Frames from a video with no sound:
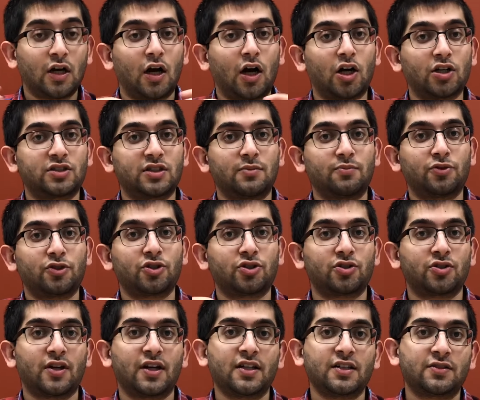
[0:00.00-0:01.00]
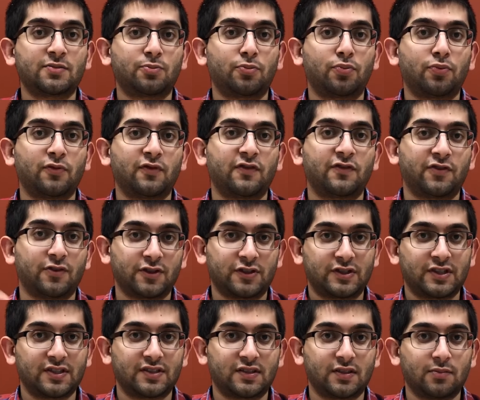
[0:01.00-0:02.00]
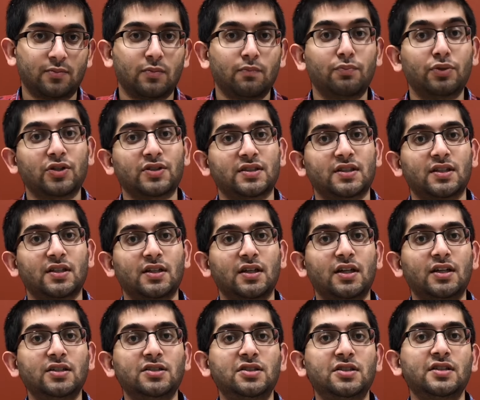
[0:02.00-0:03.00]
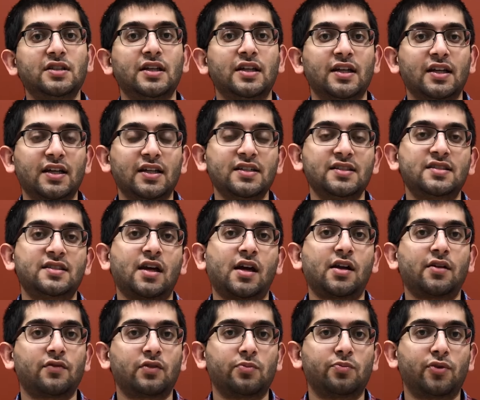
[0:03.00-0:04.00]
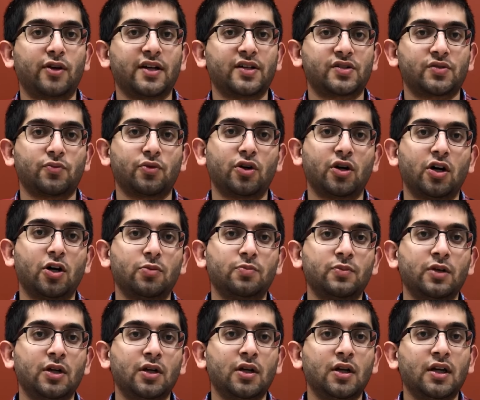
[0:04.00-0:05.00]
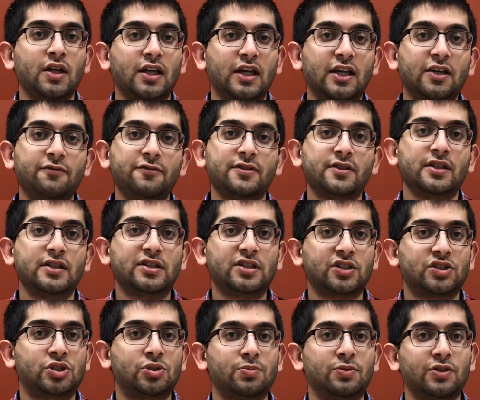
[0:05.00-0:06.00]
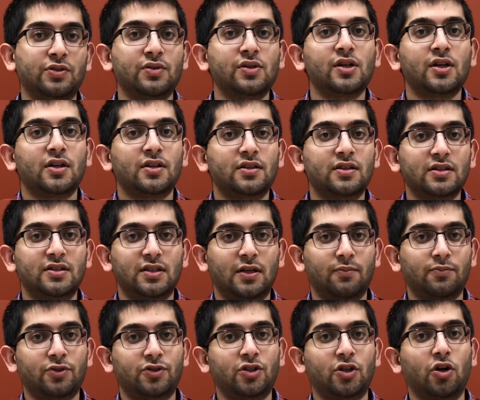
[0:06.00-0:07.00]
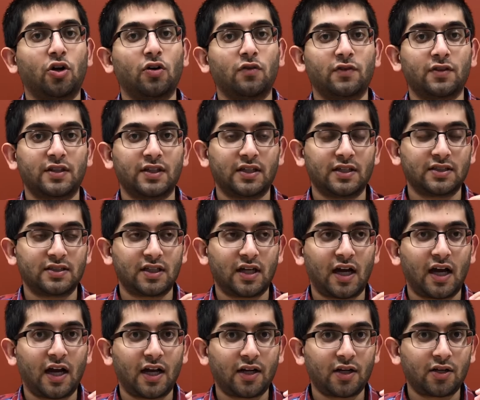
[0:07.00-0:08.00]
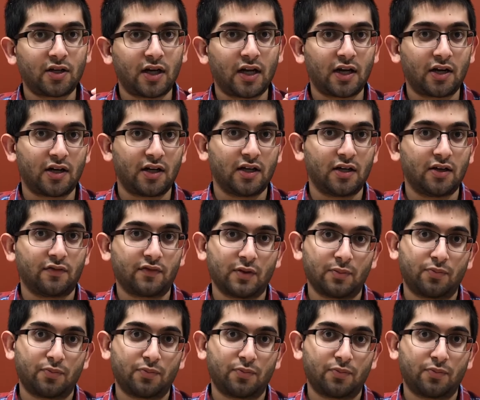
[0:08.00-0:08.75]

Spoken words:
Our temperature transfer system built into the inside of the brace will help evenly distribute the temperature over the entire area of the